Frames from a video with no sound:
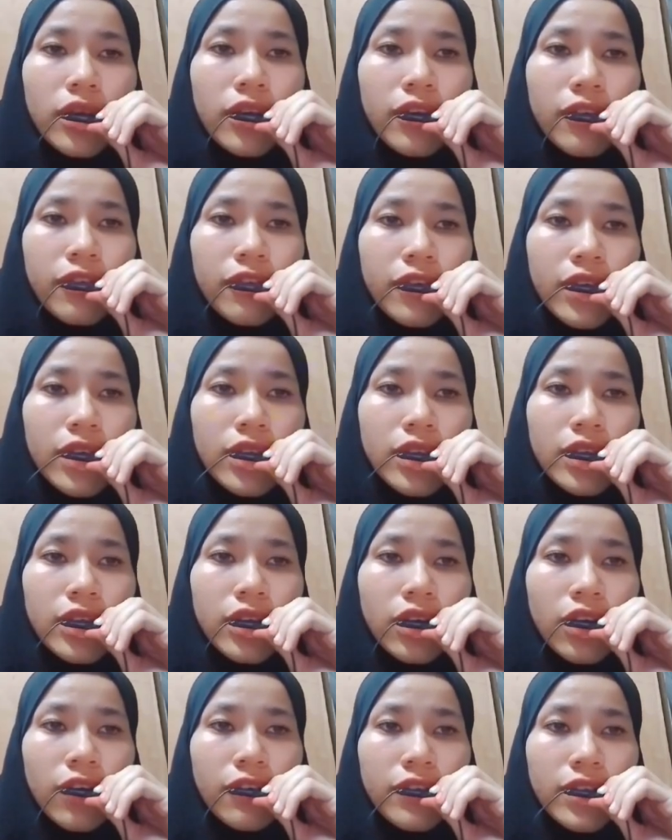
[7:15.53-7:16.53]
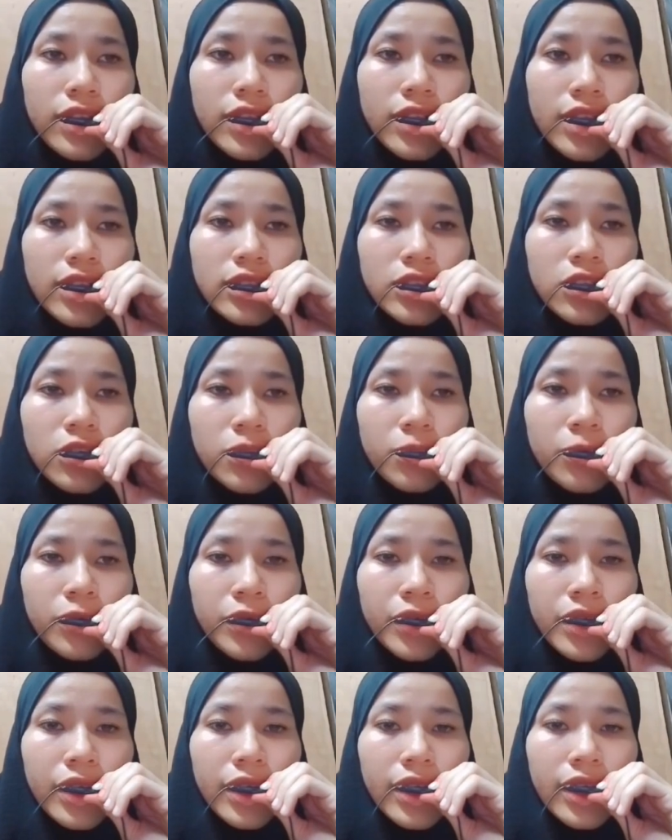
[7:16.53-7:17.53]
Failure of the Tesco
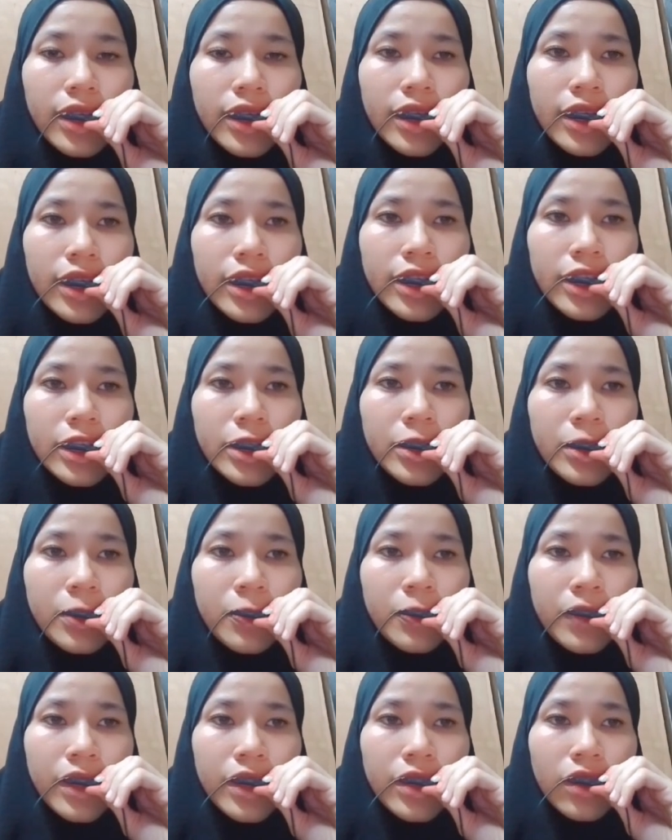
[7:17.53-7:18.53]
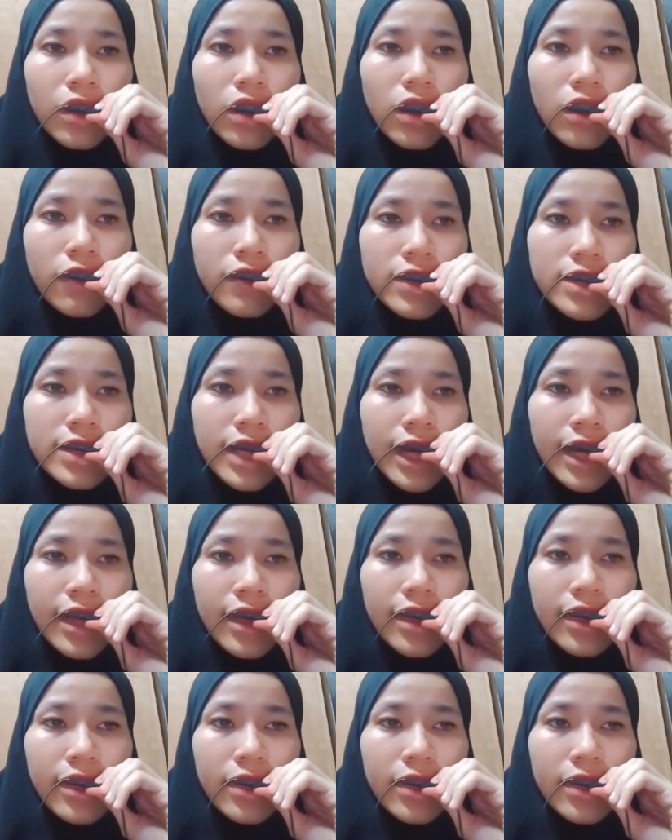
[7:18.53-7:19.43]
board. Inadequate oversight.